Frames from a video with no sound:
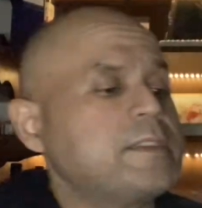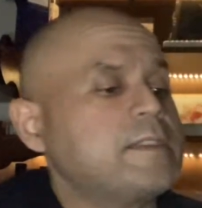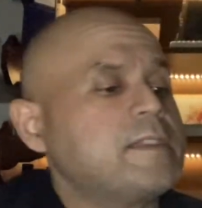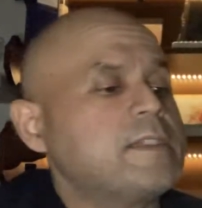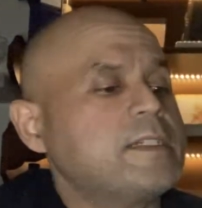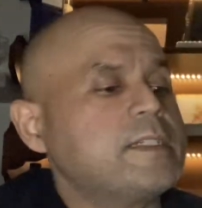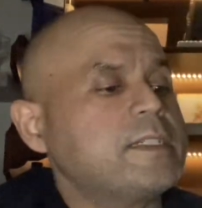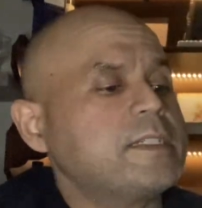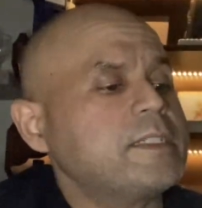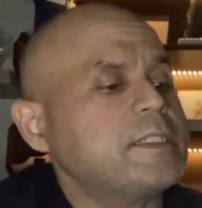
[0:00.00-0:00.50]

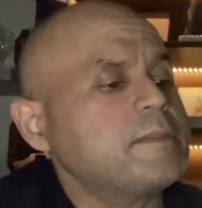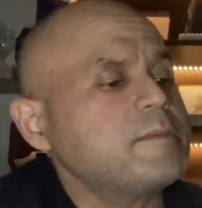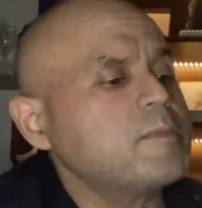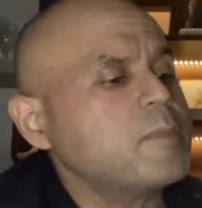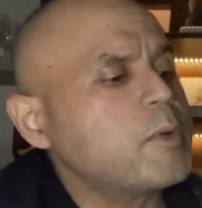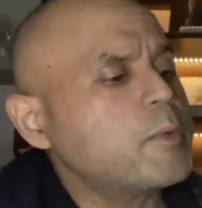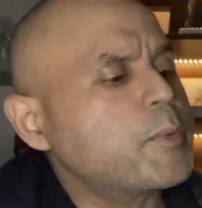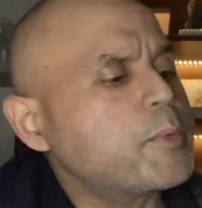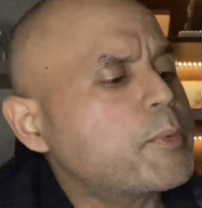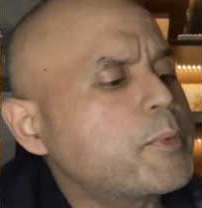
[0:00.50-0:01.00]
time
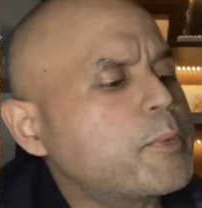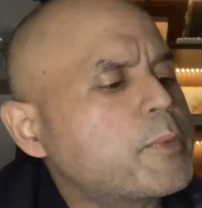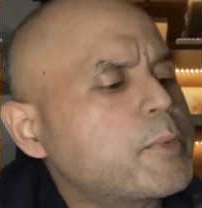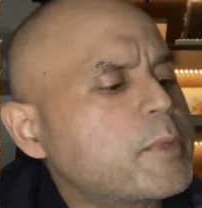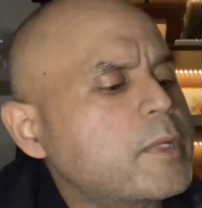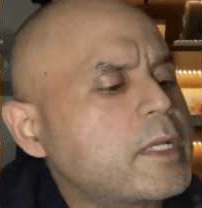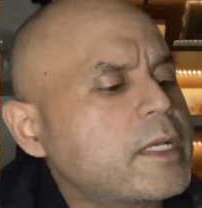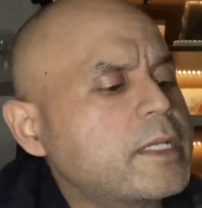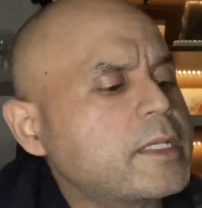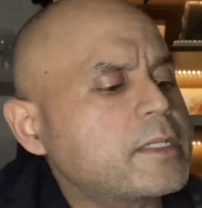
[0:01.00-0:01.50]

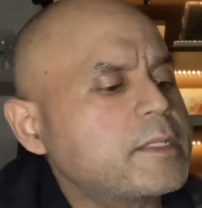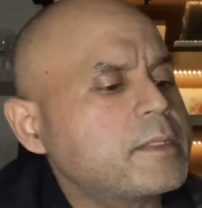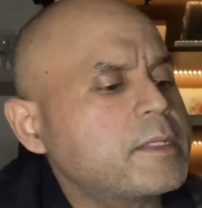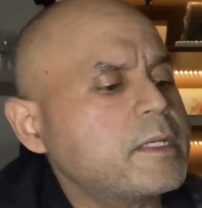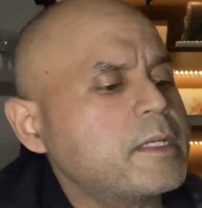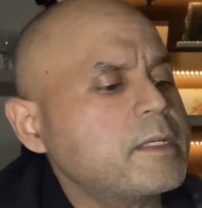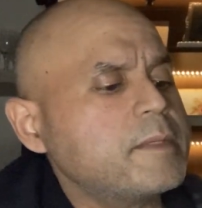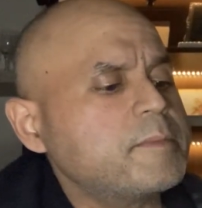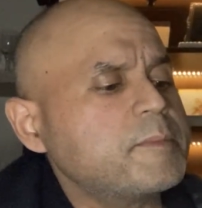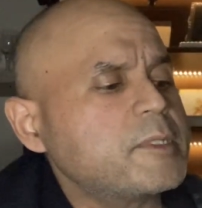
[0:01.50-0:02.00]
lighting
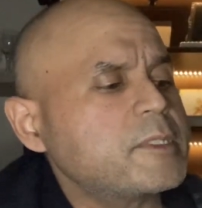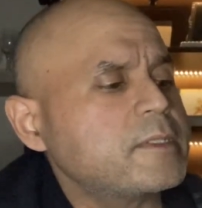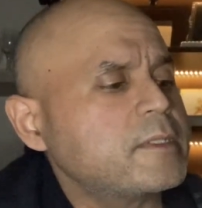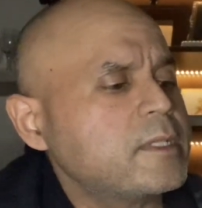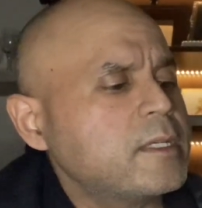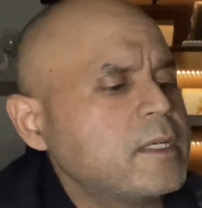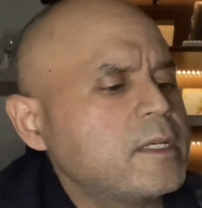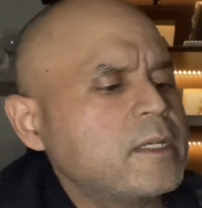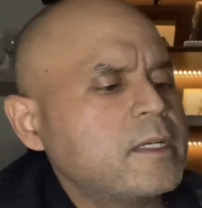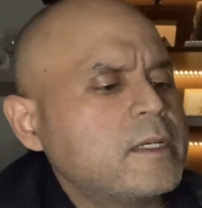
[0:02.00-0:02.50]
up.
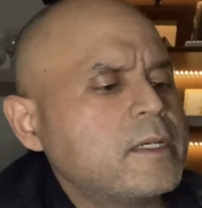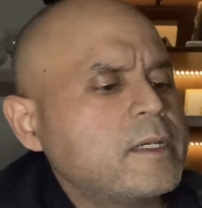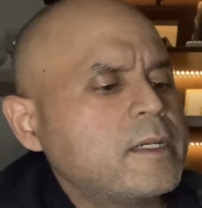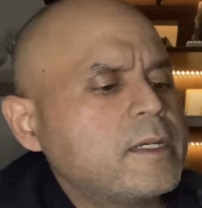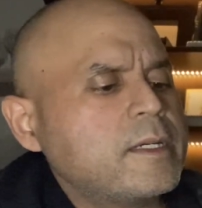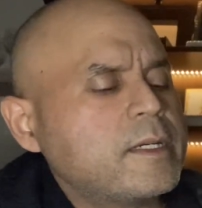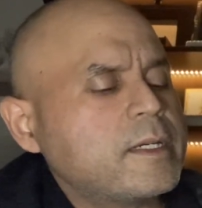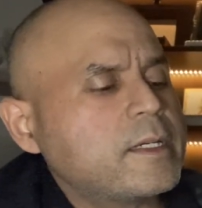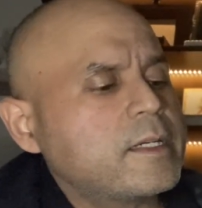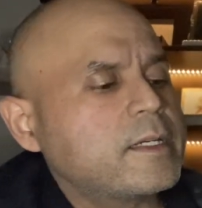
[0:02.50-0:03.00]

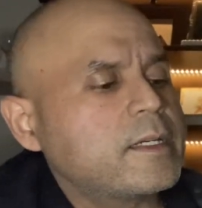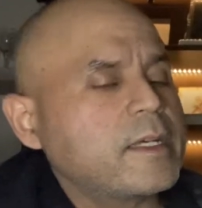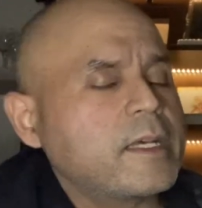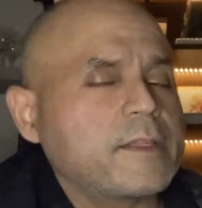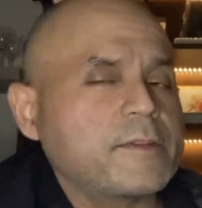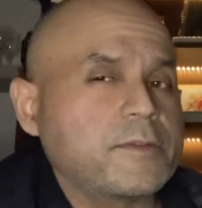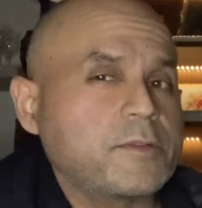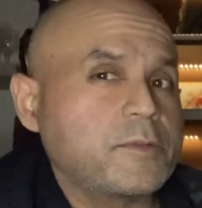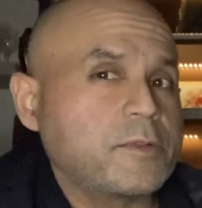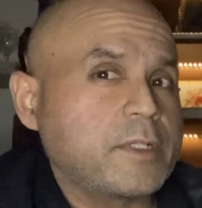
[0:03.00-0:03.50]

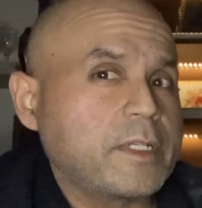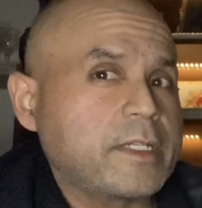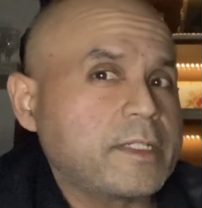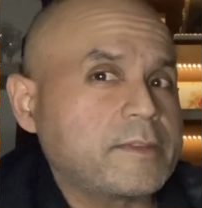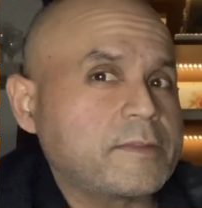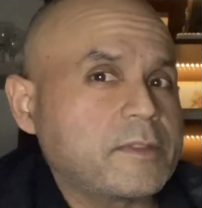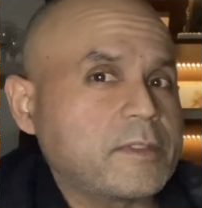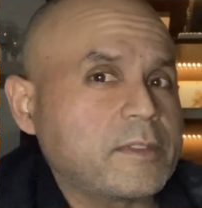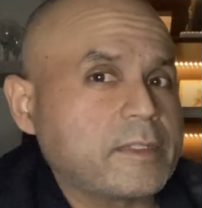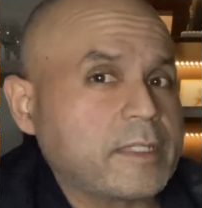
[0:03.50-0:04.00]
As you
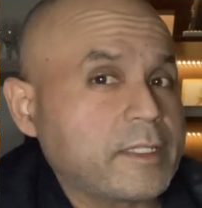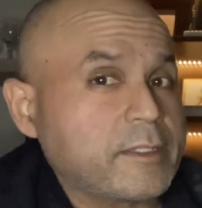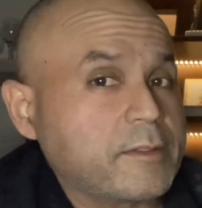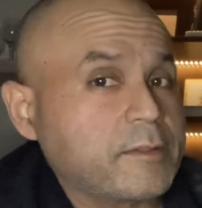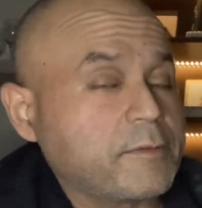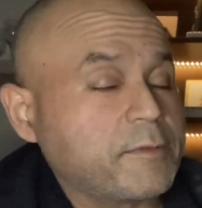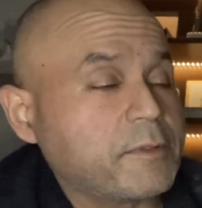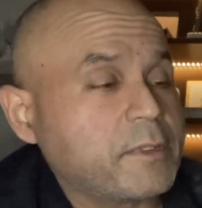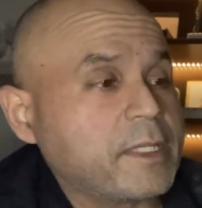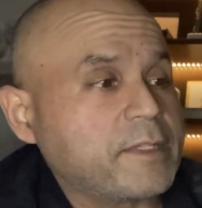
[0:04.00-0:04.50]
guys know, I don't know
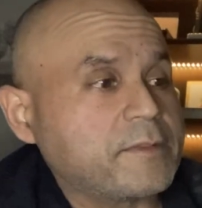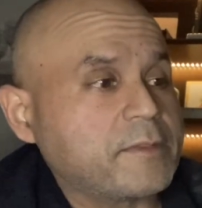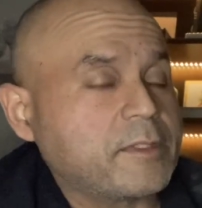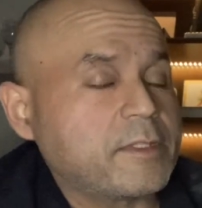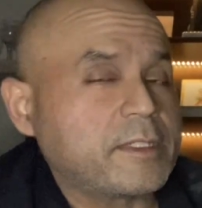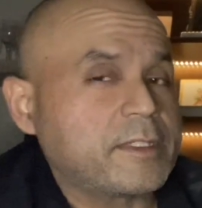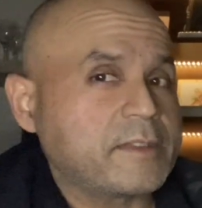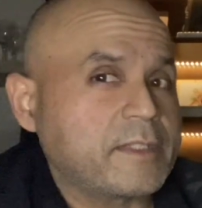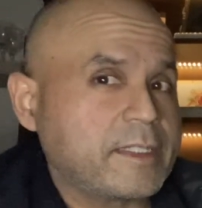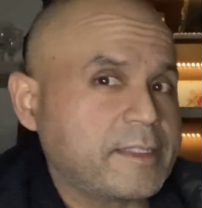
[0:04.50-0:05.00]
if you guys
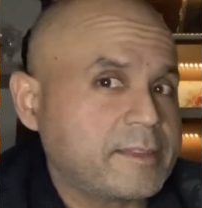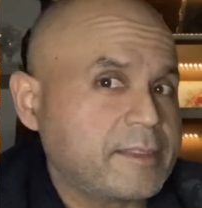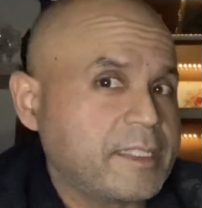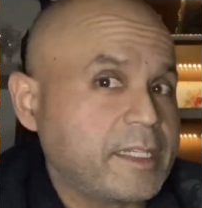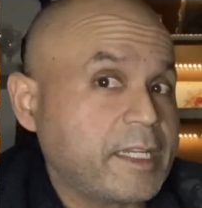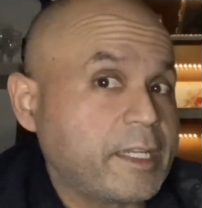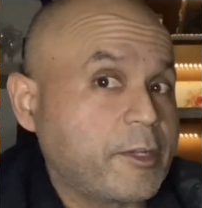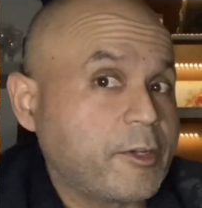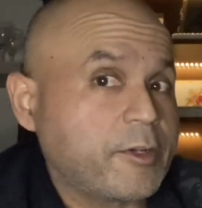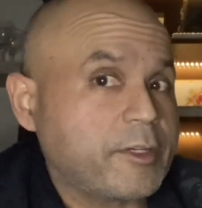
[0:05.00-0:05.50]
noticed, I
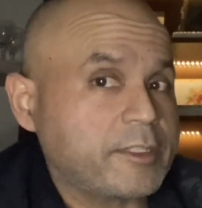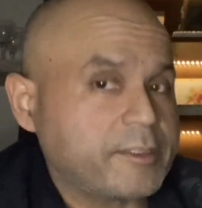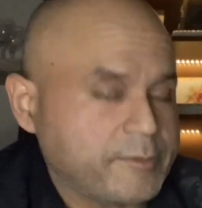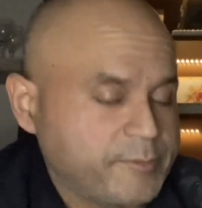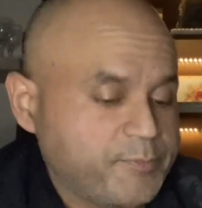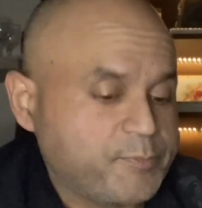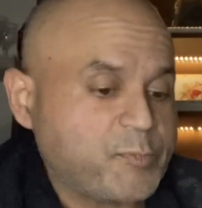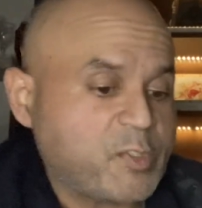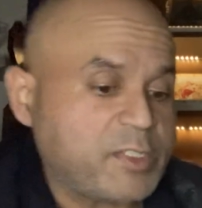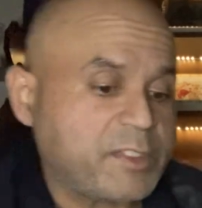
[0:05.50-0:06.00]
didn't cut.
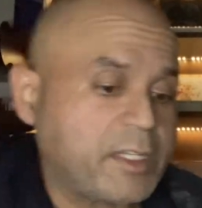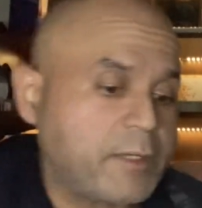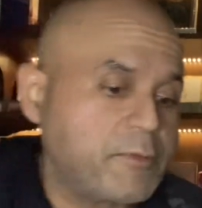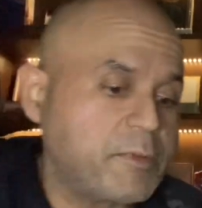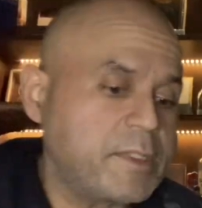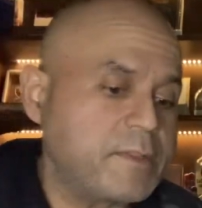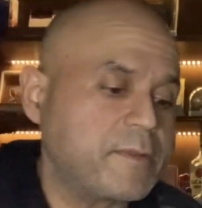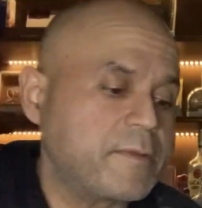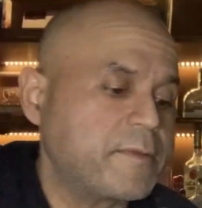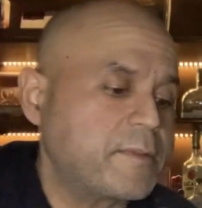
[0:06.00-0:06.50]
There's a
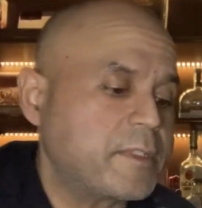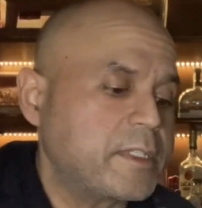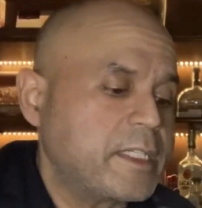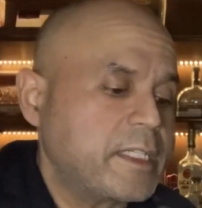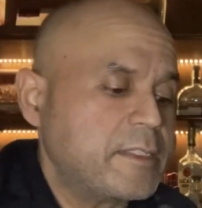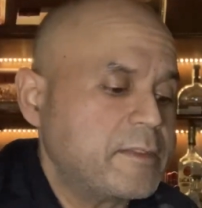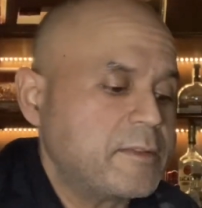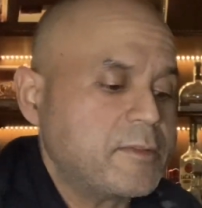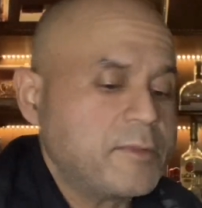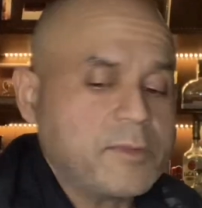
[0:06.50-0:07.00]
reason for
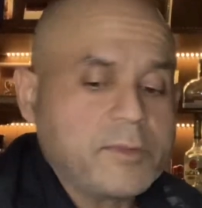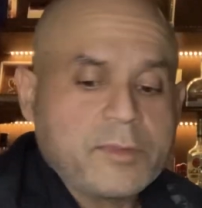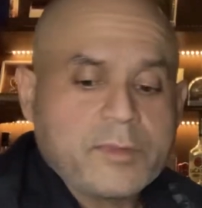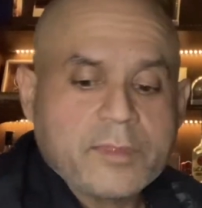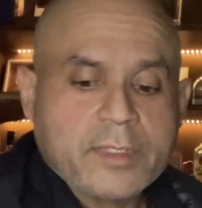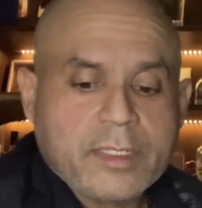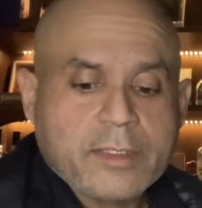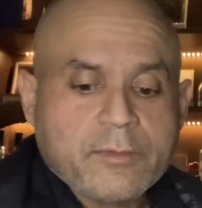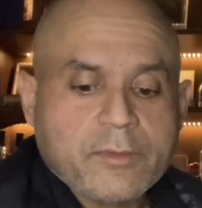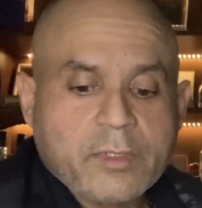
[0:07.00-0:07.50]
that too.
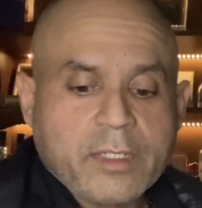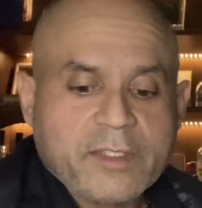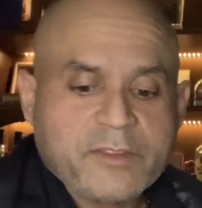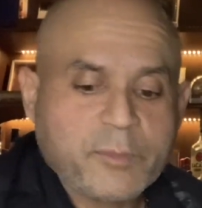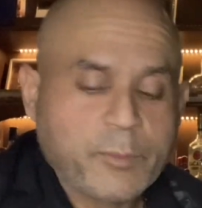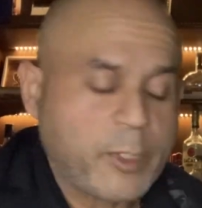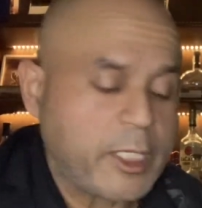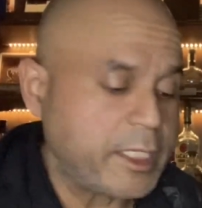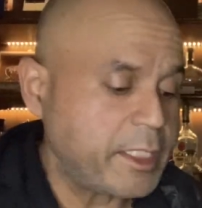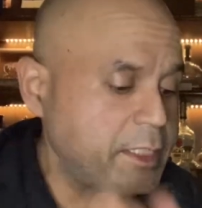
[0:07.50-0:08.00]
I will
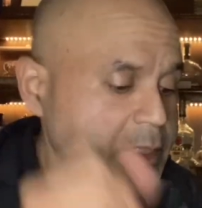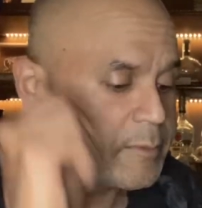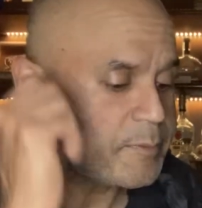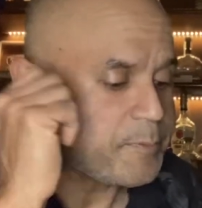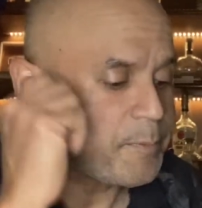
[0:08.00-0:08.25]
explain.